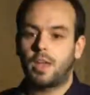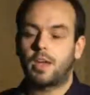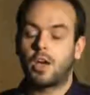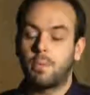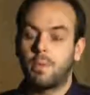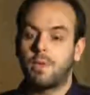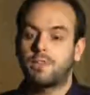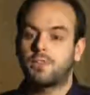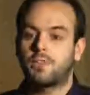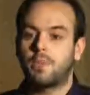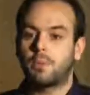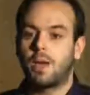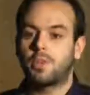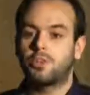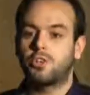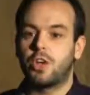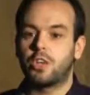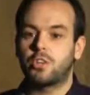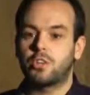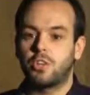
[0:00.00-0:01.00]
came into the
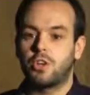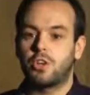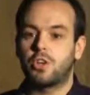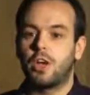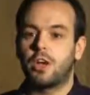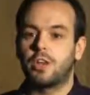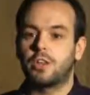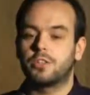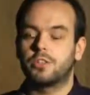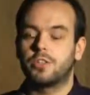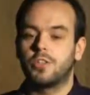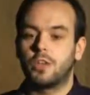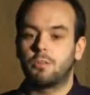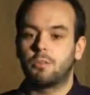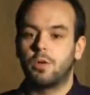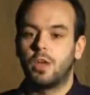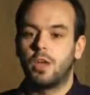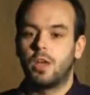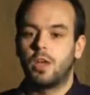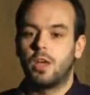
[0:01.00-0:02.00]
Manchester United
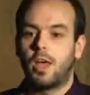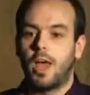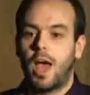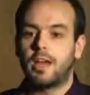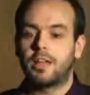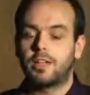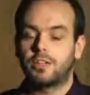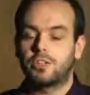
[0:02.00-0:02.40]
team and